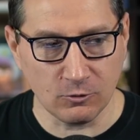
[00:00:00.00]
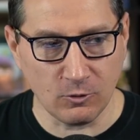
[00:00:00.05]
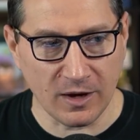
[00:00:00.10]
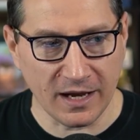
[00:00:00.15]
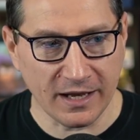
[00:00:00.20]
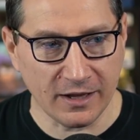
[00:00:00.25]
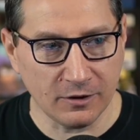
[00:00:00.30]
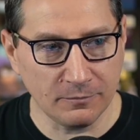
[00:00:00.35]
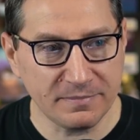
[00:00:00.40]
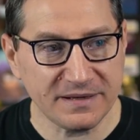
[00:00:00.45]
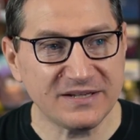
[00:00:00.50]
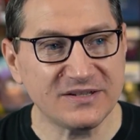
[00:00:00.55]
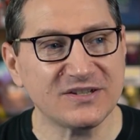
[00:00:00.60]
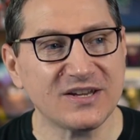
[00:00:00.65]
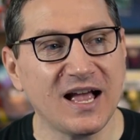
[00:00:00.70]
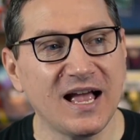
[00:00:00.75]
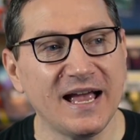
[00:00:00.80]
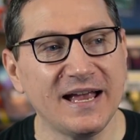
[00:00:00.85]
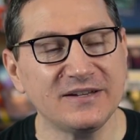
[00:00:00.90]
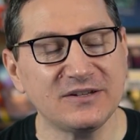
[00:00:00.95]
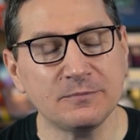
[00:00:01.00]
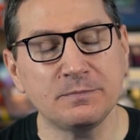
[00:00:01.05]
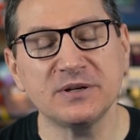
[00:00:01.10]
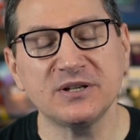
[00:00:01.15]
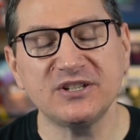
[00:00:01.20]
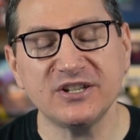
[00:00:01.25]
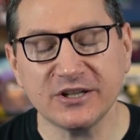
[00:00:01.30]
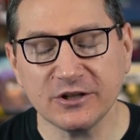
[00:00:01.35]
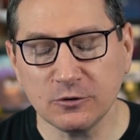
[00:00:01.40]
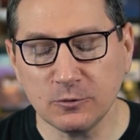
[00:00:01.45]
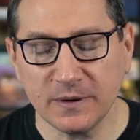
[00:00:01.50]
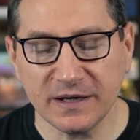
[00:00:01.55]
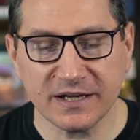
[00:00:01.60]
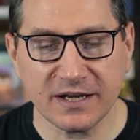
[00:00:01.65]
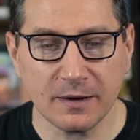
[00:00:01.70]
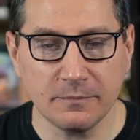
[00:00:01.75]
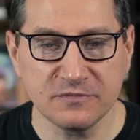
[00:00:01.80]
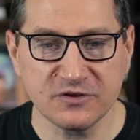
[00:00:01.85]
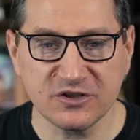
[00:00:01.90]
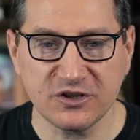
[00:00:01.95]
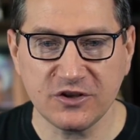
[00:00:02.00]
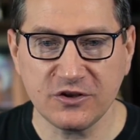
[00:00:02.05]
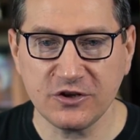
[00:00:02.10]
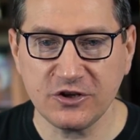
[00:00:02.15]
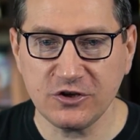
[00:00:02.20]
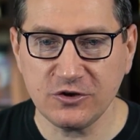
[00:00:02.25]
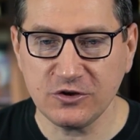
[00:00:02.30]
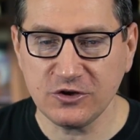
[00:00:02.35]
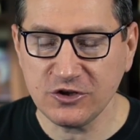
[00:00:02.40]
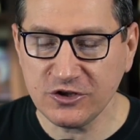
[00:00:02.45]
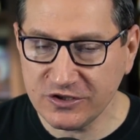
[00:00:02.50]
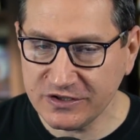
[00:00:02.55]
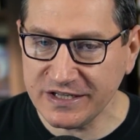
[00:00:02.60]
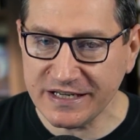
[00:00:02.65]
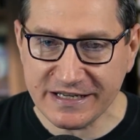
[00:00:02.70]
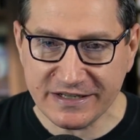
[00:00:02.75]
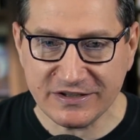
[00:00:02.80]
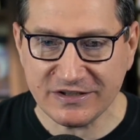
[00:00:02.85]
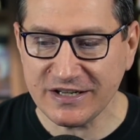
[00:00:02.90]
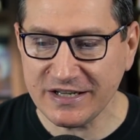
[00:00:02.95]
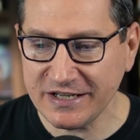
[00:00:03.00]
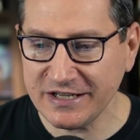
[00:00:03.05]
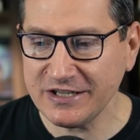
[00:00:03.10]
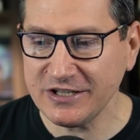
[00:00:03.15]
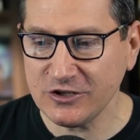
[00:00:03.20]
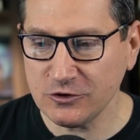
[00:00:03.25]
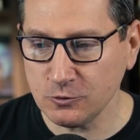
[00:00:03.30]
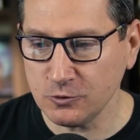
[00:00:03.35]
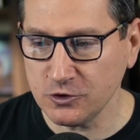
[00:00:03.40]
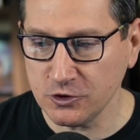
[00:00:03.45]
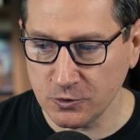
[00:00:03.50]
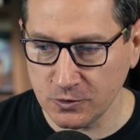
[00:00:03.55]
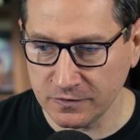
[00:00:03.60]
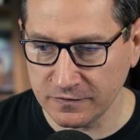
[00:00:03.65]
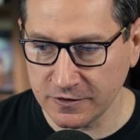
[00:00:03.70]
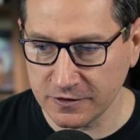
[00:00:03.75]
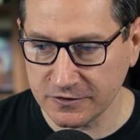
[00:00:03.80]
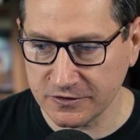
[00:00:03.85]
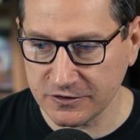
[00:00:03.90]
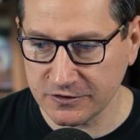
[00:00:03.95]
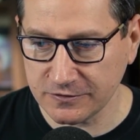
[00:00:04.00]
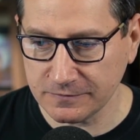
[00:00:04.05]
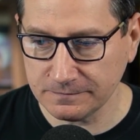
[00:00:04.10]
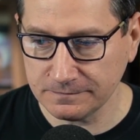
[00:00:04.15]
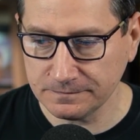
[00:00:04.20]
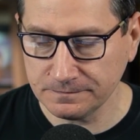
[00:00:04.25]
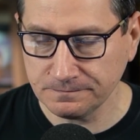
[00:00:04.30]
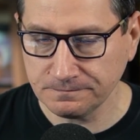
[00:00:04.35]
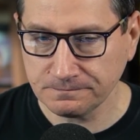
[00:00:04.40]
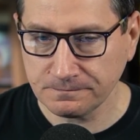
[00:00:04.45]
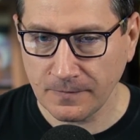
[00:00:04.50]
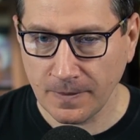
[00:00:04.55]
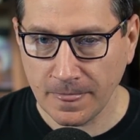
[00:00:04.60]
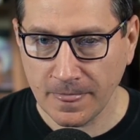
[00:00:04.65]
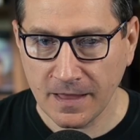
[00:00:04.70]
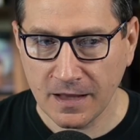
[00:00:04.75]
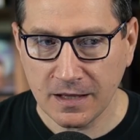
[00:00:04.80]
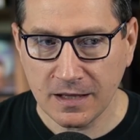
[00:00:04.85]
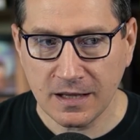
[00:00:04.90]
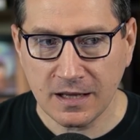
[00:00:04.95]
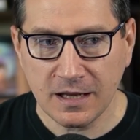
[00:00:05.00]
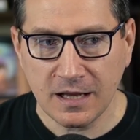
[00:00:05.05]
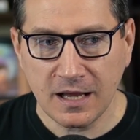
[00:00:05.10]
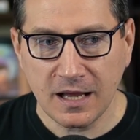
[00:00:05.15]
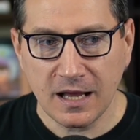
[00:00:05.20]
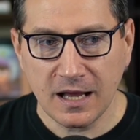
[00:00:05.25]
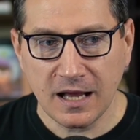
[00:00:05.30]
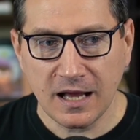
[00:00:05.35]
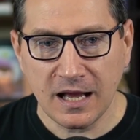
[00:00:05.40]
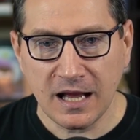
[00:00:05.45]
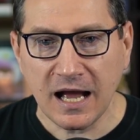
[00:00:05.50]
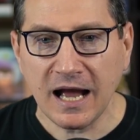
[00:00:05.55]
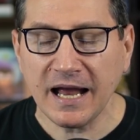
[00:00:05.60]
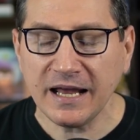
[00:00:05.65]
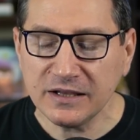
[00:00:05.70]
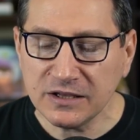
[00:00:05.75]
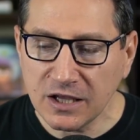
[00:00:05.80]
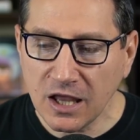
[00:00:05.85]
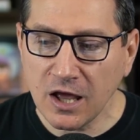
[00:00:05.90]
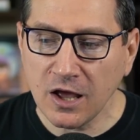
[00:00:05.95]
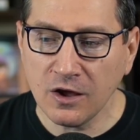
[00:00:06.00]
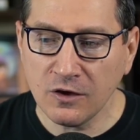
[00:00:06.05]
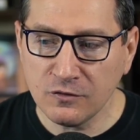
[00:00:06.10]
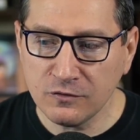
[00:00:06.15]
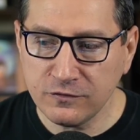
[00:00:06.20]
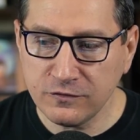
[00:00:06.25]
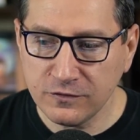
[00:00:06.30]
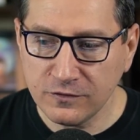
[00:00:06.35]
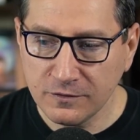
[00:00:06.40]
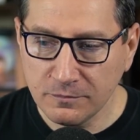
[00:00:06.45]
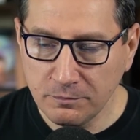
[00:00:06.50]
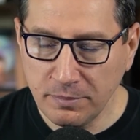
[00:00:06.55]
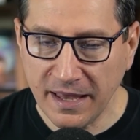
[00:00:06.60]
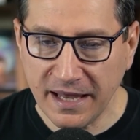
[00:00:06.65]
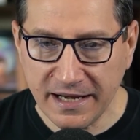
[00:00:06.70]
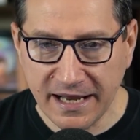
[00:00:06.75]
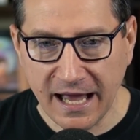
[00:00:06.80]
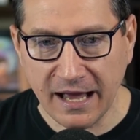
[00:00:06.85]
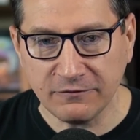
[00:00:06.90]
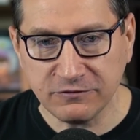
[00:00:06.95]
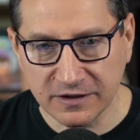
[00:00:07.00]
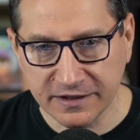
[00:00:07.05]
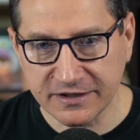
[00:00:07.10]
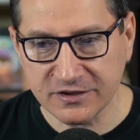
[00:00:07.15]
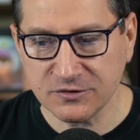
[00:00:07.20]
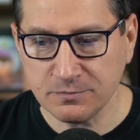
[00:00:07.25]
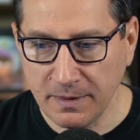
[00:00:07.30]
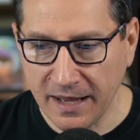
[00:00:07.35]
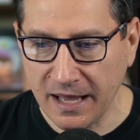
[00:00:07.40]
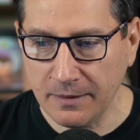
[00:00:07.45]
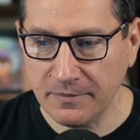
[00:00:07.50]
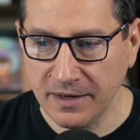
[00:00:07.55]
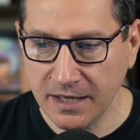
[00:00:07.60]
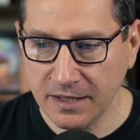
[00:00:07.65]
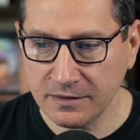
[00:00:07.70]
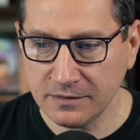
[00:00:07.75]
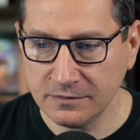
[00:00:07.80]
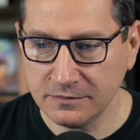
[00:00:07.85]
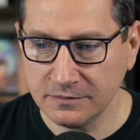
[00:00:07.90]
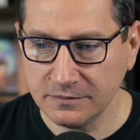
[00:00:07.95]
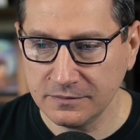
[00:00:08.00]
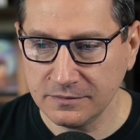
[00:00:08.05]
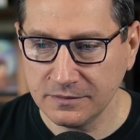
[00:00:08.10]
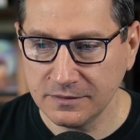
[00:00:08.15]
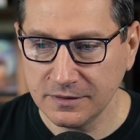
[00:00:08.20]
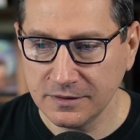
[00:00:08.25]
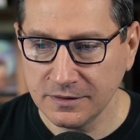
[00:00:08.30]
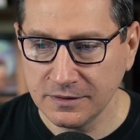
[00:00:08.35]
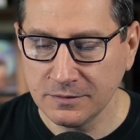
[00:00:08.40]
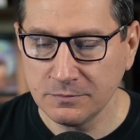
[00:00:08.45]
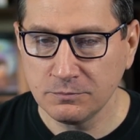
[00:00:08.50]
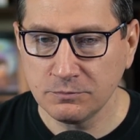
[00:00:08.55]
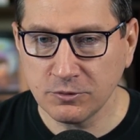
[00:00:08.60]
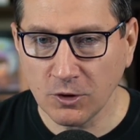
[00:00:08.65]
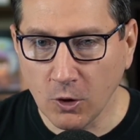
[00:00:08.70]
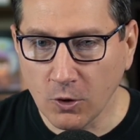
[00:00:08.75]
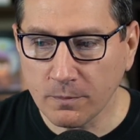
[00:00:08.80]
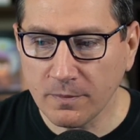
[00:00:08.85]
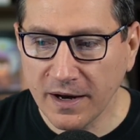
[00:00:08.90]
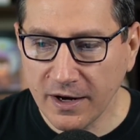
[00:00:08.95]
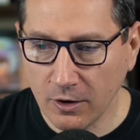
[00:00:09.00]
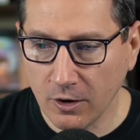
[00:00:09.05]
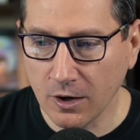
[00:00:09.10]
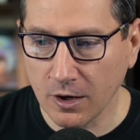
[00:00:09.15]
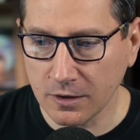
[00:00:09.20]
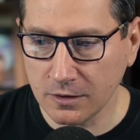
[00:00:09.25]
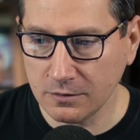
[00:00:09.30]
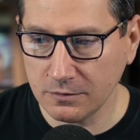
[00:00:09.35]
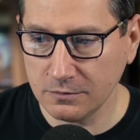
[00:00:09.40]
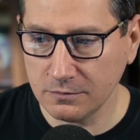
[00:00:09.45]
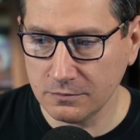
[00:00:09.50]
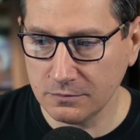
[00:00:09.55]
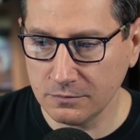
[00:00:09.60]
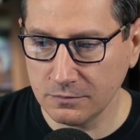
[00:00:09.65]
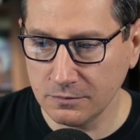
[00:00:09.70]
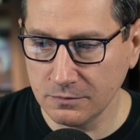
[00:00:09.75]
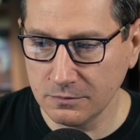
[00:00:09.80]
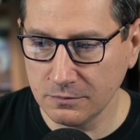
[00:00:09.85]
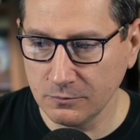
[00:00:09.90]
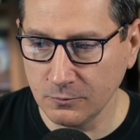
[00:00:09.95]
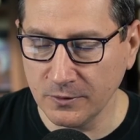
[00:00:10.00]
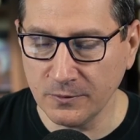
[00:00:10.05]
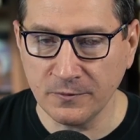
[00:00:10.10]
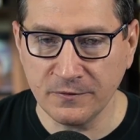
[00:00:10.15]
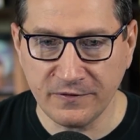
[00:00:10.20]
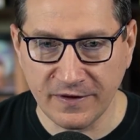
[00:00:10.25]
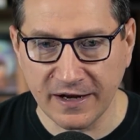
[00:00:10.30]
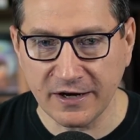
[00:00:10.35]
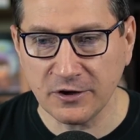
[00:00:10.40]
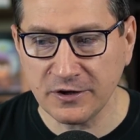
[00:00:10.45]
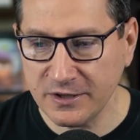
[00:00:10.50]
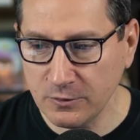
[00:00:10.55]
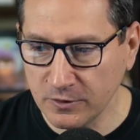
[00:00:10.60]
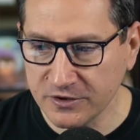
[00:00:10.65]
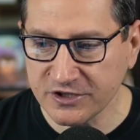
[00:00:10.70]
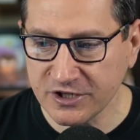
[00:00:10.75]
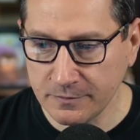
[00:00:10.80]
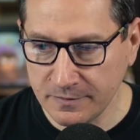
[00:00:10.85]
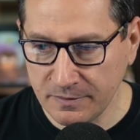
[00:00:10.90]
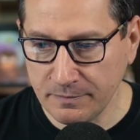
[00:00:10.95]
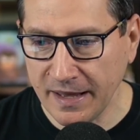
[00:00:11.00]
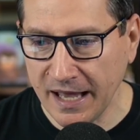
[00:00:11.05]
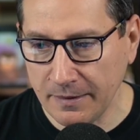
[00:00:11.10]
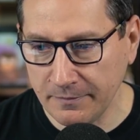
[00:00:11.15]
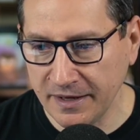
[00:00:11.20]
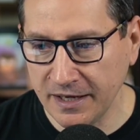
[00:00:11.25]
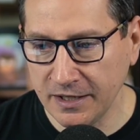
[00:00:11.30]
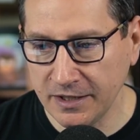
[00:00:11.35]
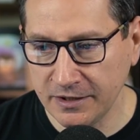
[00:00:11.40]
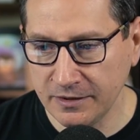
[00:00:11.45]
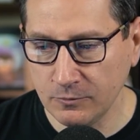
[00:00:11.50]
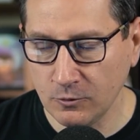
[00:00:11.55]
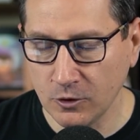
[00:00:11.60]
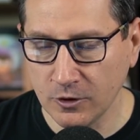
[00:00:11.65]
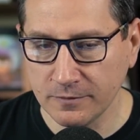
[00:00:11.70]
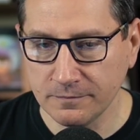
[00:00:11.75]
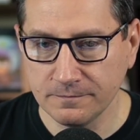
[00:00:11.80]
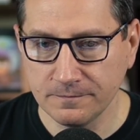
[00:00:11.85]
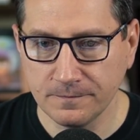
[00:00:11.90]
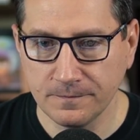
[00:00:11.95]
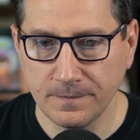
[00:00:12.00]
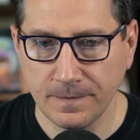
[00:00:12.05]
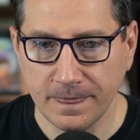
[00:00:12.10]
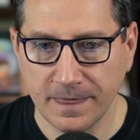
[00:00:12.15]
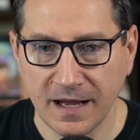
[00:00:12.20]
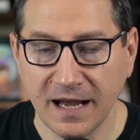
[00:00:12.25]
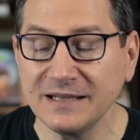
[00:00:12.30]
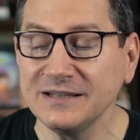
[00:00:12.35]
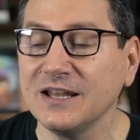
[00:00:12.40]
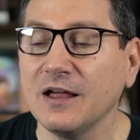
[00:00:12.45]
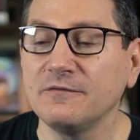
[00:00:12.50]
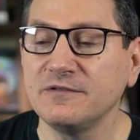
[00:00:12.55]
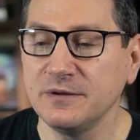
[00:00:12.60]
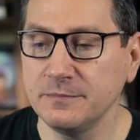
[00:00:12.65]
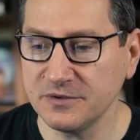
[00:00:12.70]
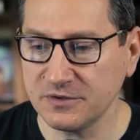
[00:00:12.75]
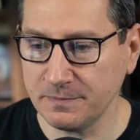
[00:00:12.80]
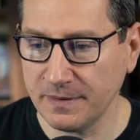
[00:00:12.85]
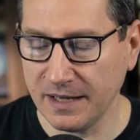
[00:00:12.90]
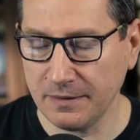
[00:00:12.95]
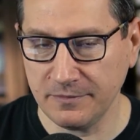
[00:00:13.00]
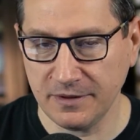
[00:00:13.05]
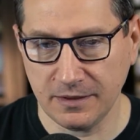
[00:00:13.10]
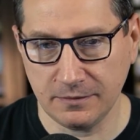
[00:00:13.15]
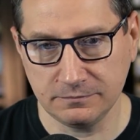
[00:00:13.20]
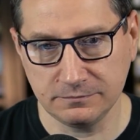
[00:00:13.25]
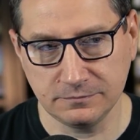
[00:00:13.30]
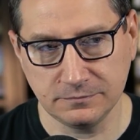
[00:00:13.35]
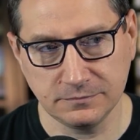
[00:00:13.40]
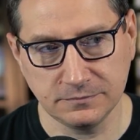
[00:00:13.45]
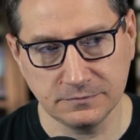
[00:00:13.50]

little while, besides, particularly when it comes to the DCEU universe, I love Ben Affleck as Batman. Broke my heart when we found out he wasn't going to be Batman anymore. He was great. I loved him as Batman.